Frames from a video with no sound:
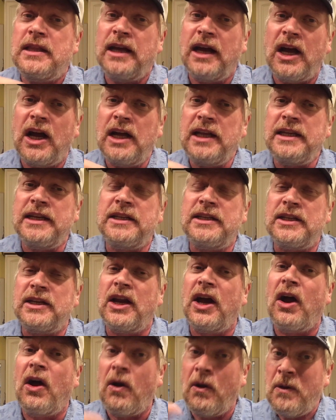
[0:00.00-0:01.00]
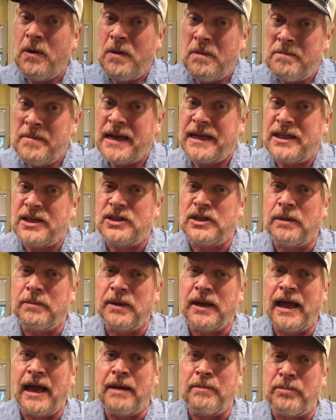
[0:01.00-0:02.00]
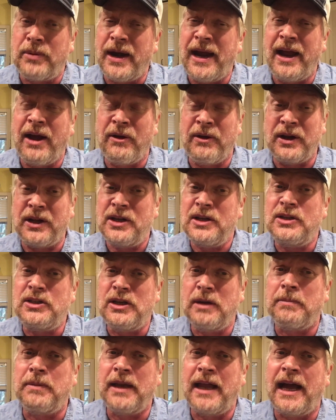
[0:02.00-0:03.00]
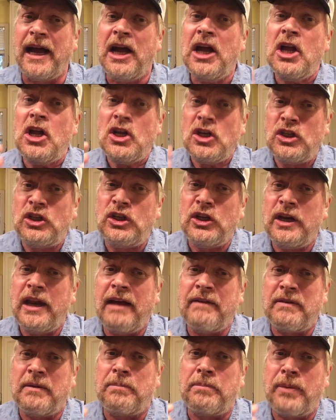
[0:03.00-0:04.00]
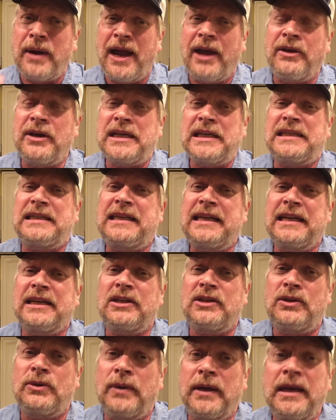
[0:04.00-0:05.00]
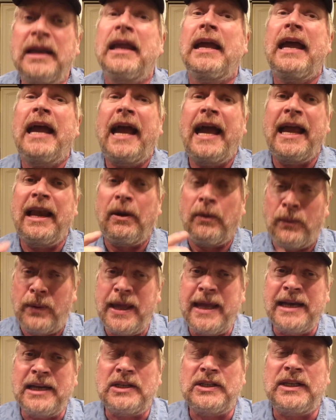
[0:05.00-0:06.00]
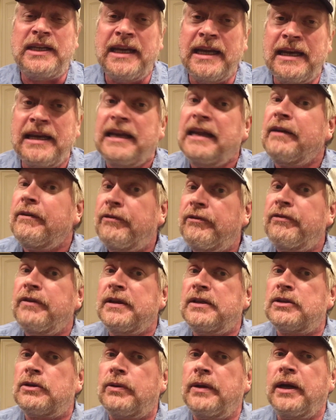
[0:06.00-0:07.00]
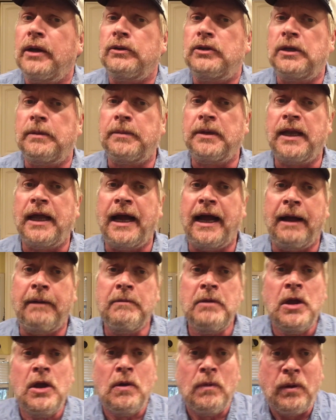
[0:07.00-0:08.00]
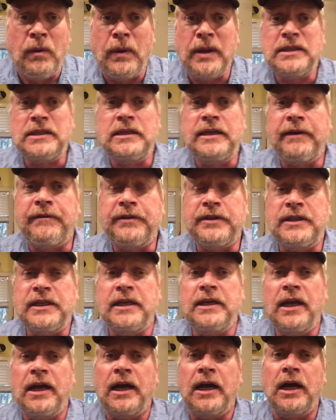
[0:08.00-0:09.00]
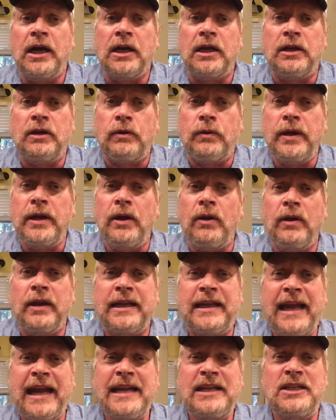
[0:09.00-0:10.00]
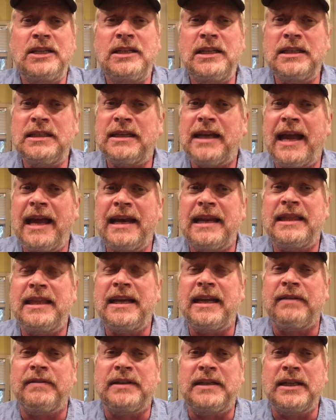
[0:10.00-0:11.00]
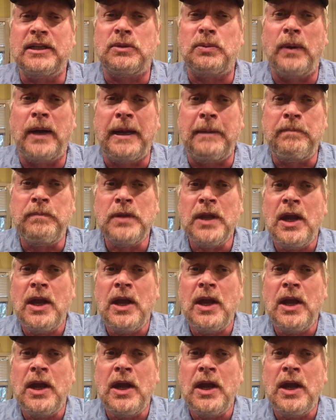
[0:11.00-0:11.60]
the onions and all make the jambalaya brown. A good jambalaya should have a brownish tint to it and a reddish tint if it's Creole jambalaya. Well, what's the difference in uh, Creole and Cajun? Just kind of think of it this way.